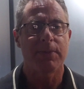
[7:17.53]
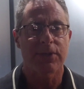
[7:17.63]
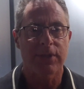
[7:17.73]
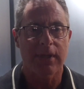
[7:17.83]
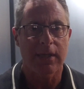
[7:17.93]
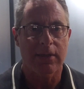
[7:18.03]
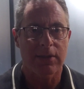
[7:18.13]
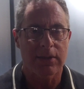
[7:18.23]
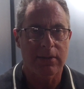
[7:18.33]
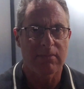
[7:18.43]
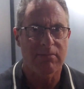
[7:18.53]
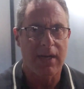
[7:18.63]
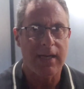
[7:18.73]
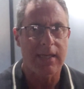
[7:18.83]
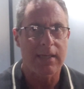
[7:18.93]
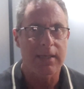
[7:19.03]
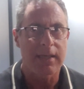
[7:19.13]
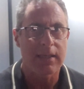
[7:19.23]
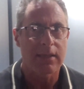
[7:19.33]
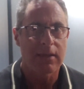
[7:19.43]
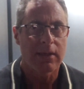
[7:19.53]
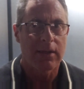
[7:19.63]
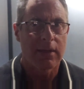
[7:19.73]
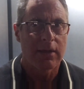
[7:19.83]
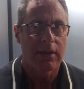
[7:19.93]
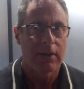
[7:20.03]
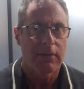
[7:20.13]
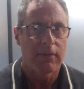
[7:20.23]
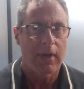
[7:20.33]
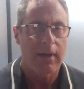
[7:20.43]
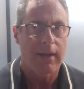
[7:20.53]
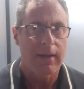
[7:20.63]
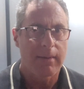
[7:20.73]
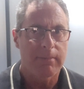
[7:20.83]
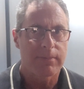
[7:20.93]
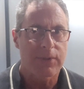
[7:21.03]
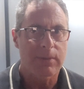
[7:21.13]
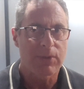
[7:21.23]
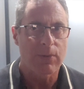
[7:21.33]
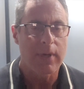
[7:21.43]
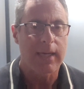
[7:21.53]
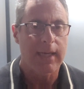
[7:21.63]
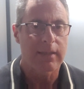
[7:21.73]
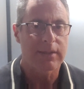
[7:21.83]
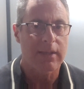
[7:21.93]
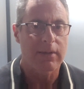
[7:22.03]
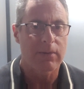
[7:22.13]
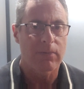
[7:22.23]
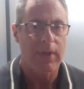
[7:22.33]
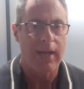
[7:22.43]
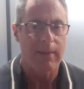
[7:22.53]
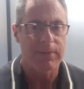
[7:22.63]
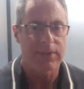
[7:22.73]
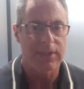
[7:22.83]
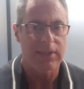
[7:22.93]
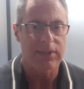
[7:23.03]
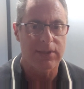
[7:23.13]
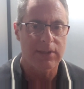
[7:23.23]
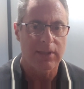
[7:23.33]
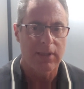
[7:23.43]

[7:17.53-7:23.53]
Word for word: percent may need um, some tweaking. So what happens is,